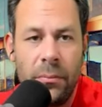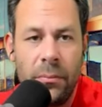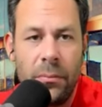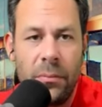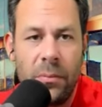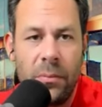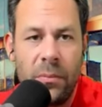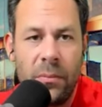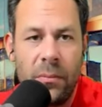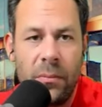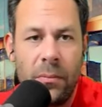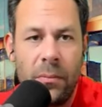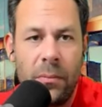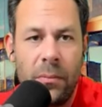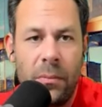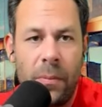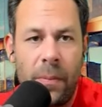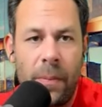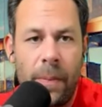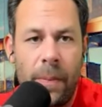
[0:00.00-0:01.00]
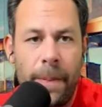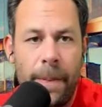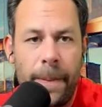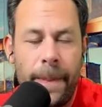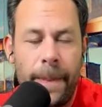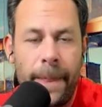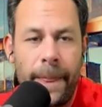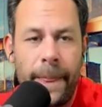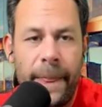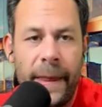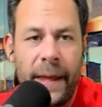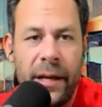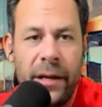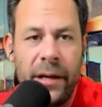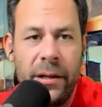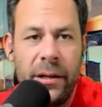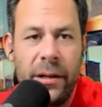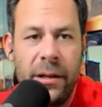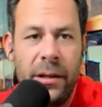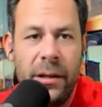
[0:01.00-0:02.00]

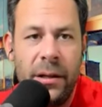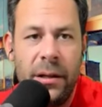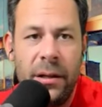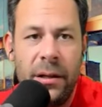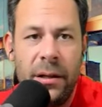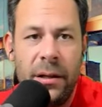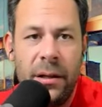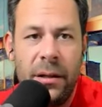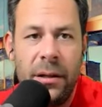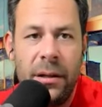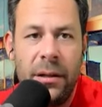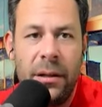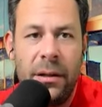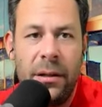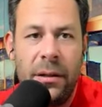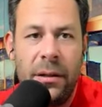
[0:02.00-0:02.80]
This person isn't speaking.